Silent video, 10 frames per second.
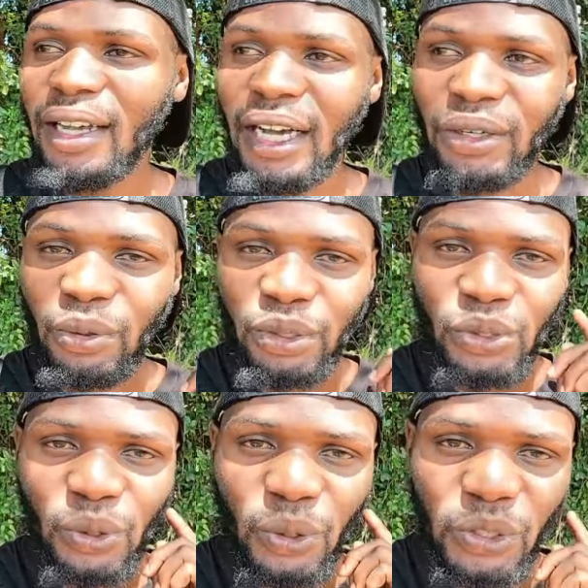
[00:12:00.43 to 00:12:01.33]
and
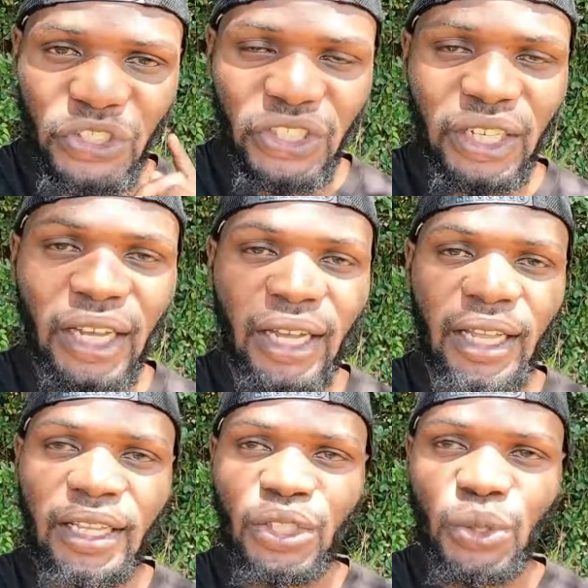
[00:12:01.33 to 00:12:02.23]
also share.
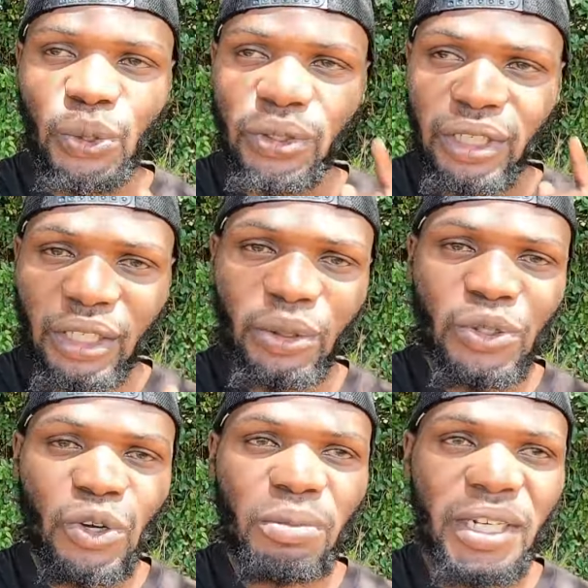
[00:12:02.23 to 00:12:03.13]
So thank you
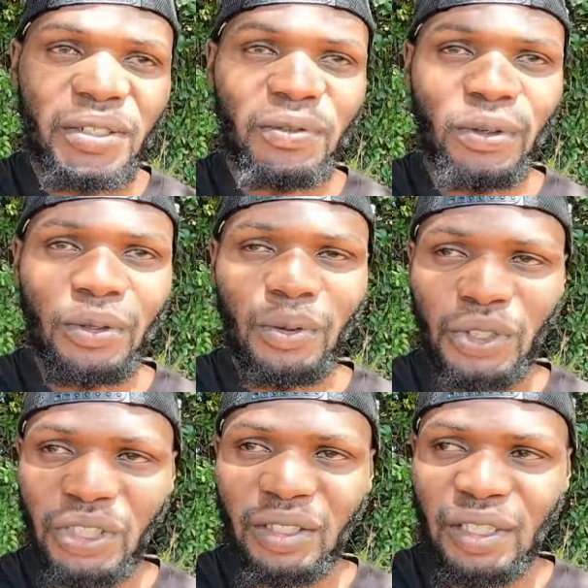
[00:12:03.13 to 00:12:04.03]
so much for
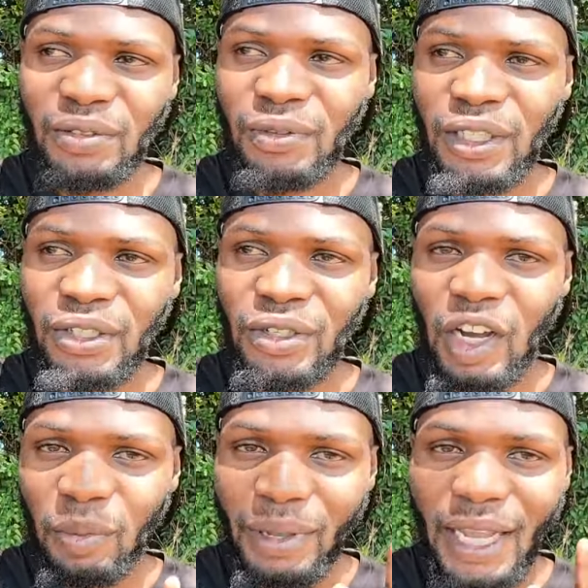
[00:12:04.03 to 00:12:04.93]
watching this video.
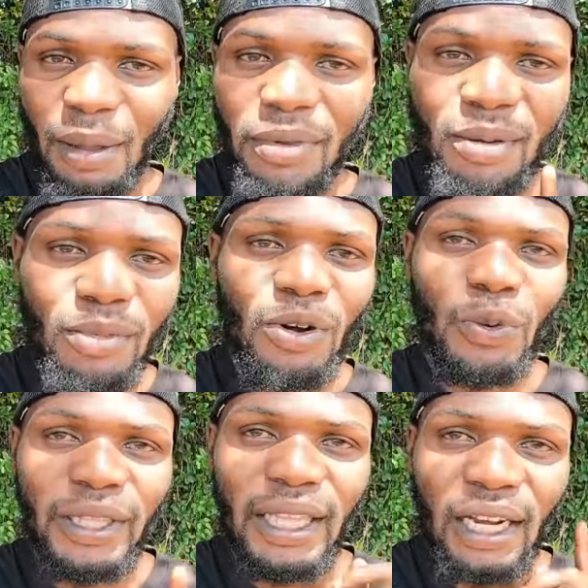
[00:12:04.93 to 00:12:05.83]
I'll be coming more
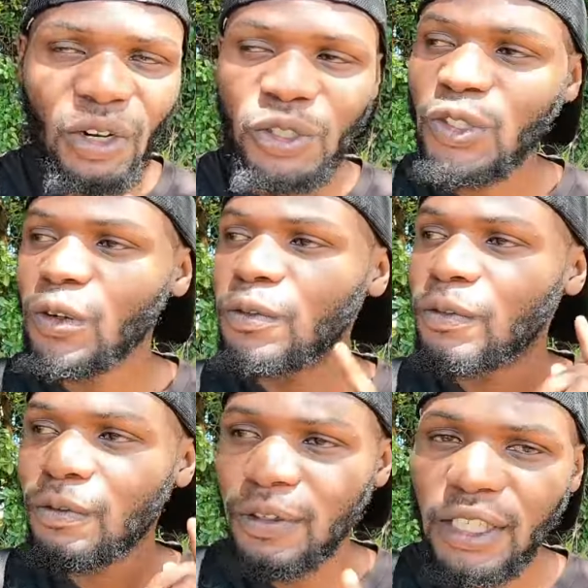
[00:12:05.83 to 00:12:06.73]
with a lot of
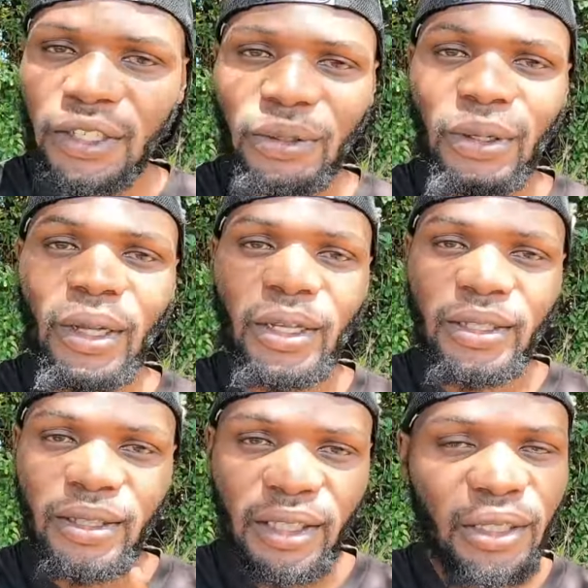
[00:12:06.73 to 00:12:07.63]
video.
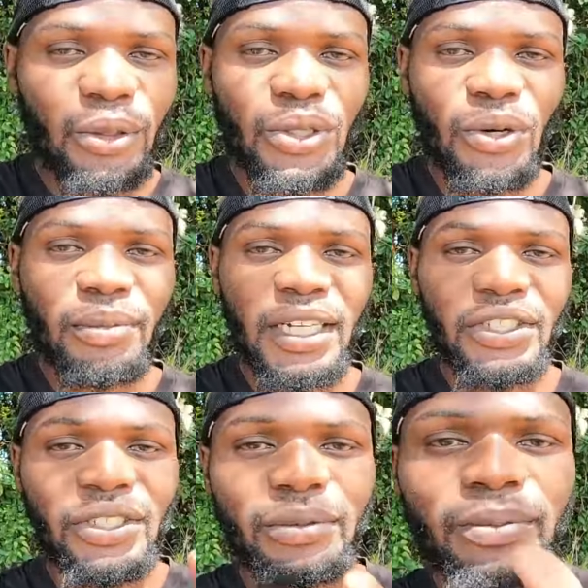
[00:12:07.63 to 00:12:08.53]
Thank you so
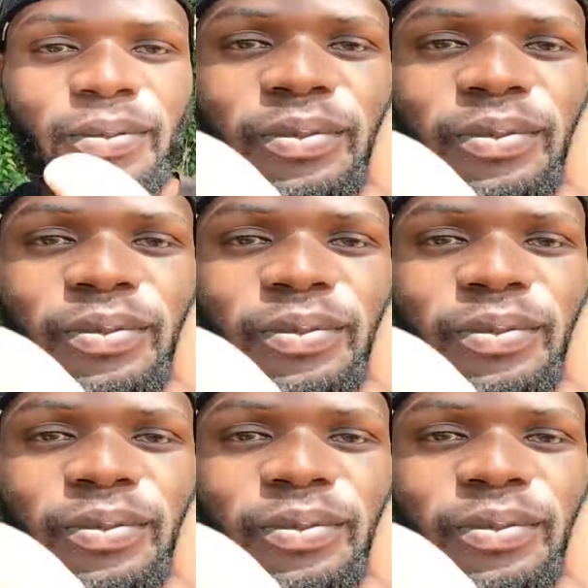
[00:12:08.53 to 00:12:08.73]
much.